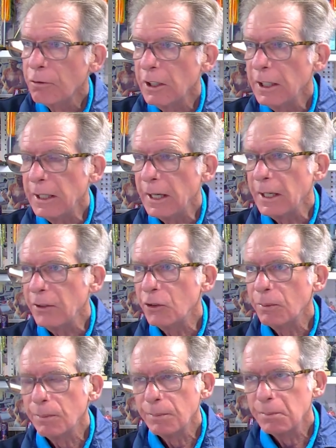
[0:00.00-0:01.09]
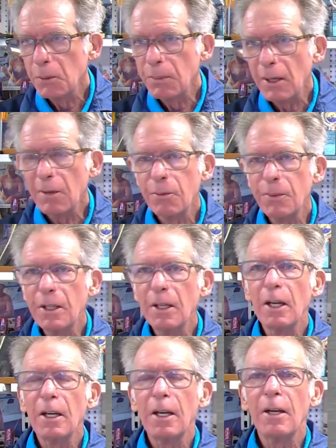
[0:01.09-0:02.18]
the 3D heads, apart from
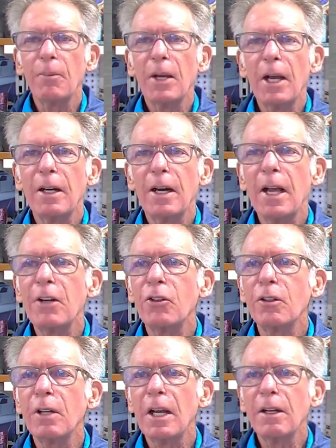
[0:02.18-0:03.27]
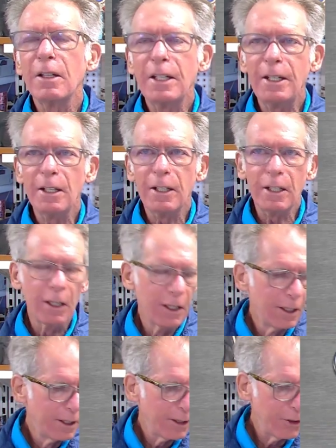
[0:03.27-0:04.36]
the added action, added keeling,
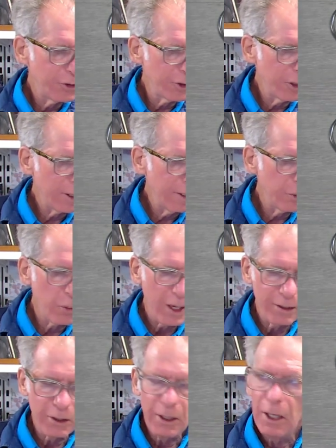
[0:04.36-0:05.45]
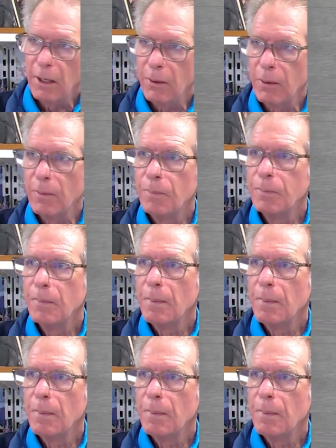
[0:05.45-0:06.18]
are certainly the way to go.